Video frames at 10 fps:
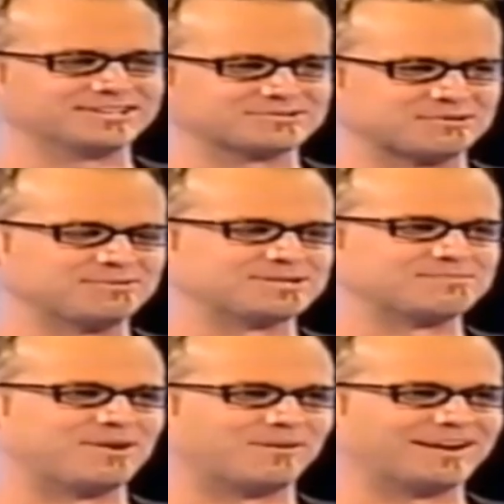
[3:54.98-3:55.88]
this room is
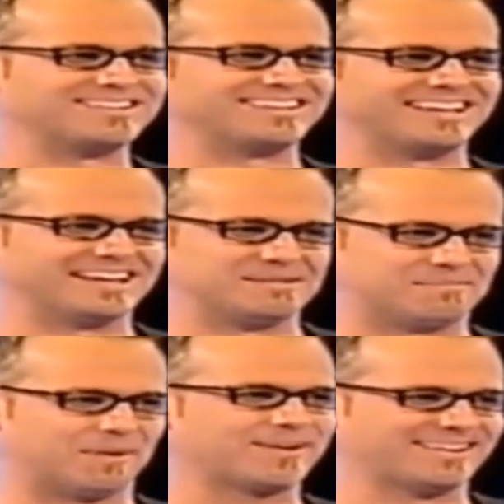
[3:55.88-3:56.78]
small? Wait until you get in the
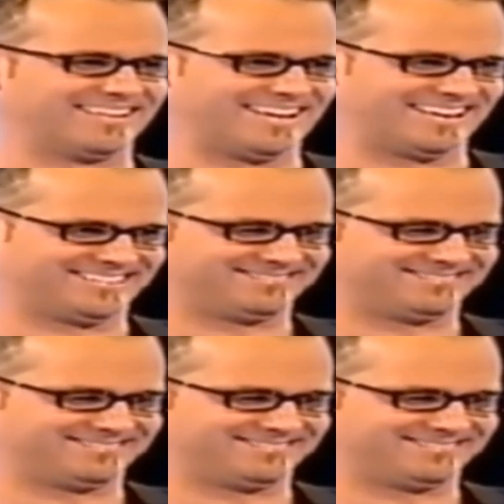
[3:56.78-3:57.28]
parking lot.